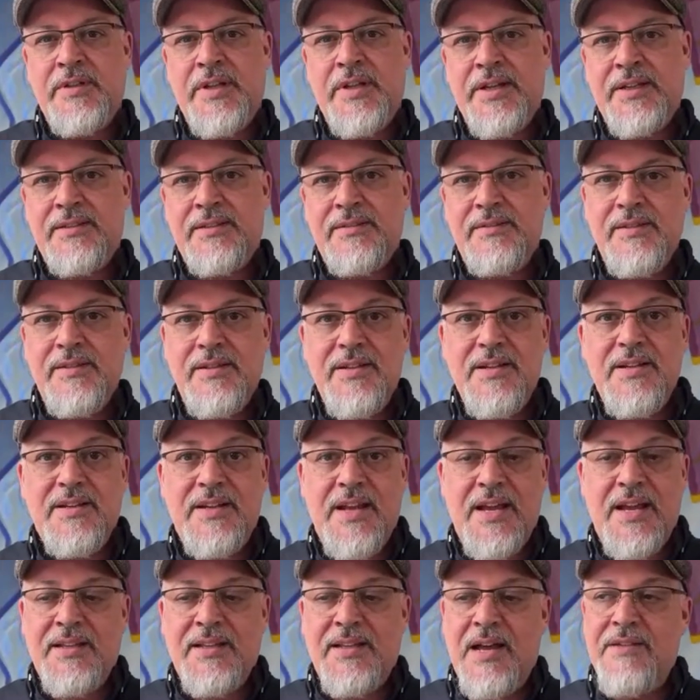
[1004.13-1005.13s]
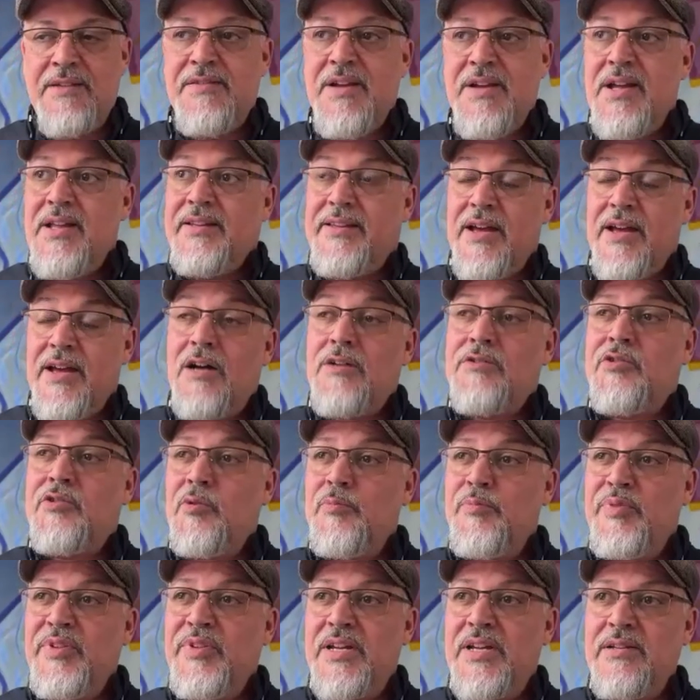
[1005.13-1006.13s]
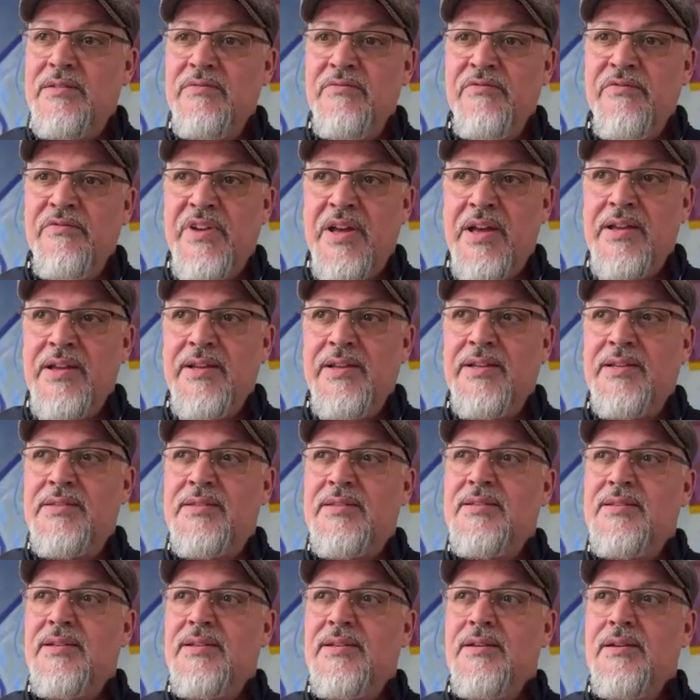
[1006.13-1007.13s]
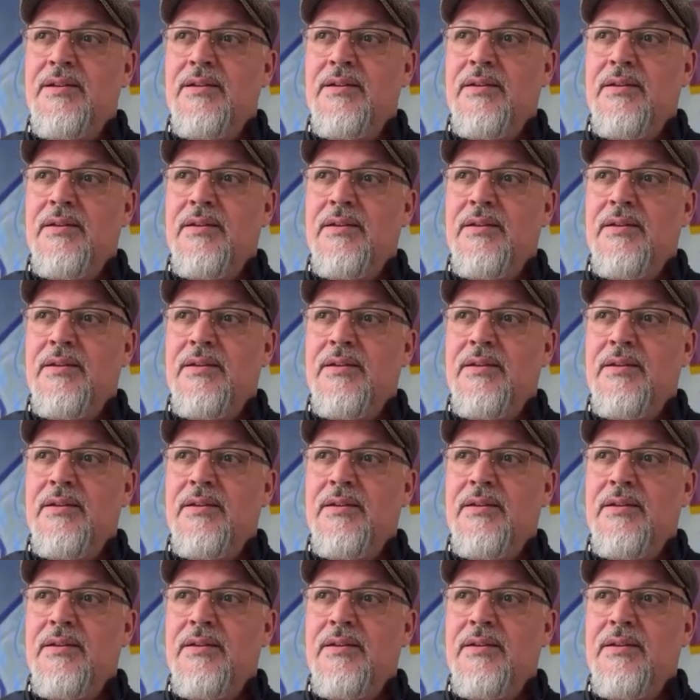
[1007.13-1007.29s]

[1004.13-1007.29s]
like nightlife. They also played in Vegas,